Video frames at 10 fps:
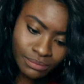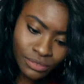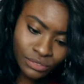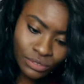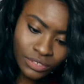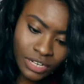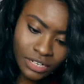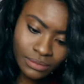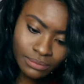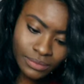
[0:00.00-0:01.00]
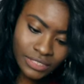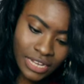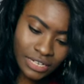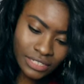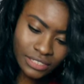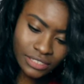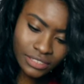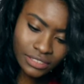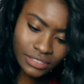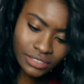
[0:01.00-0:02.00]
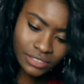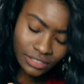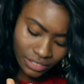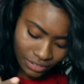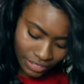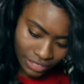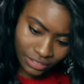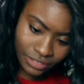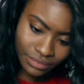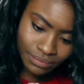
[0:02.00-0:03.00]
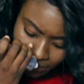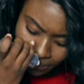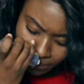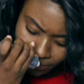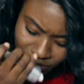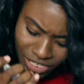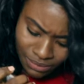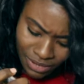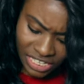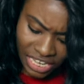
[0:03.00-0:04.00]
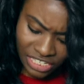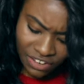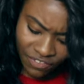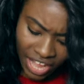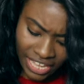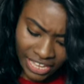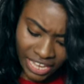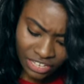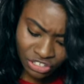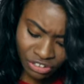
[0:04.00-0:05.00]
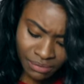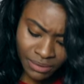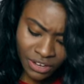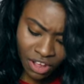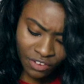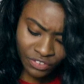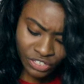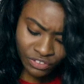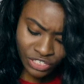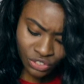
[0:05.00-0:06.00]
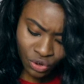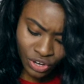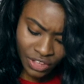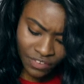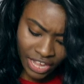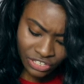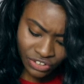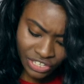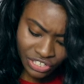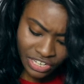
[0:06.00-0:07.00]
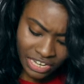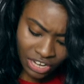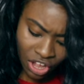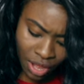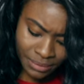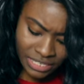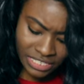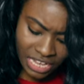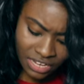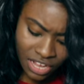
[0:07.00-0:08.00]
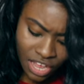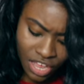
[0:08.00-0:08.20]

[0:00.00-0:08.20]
Marula Botanic Cold Hand. This one's age-defying hand treatment offers restorative hydration and a calming scent